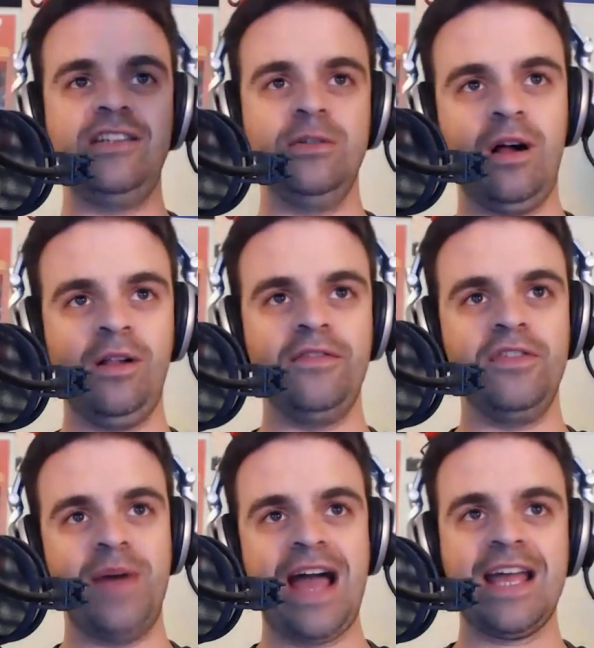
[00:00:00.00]
all of the
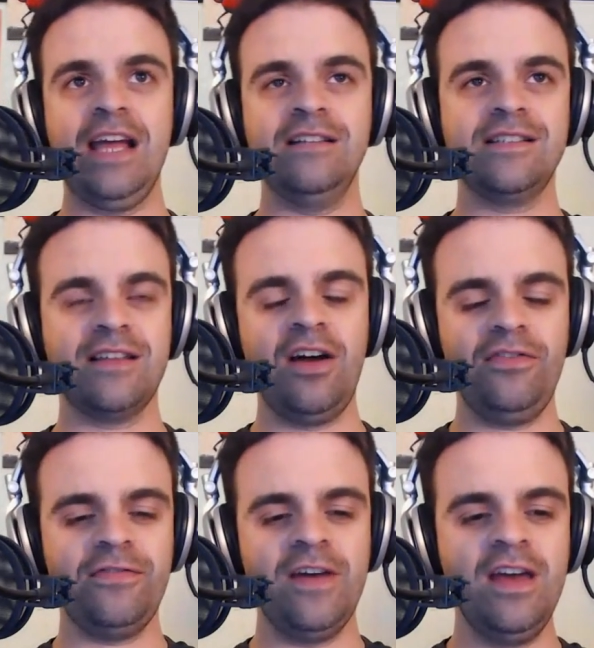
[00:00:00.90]
back end
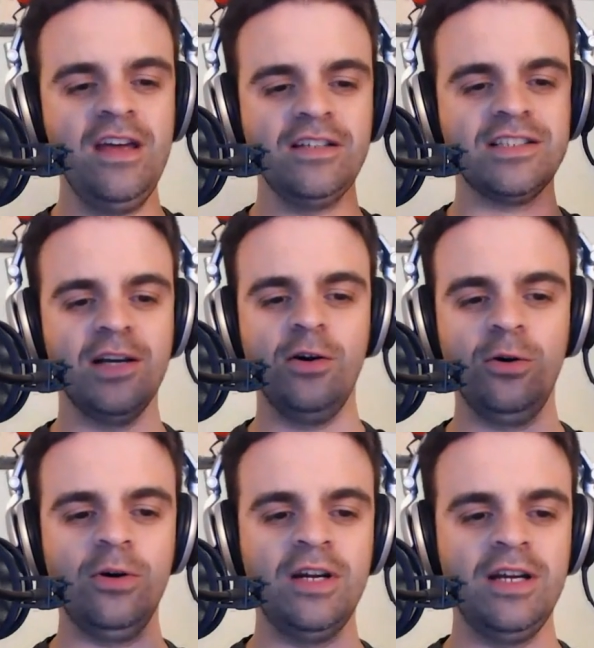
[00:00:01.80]
stuff. So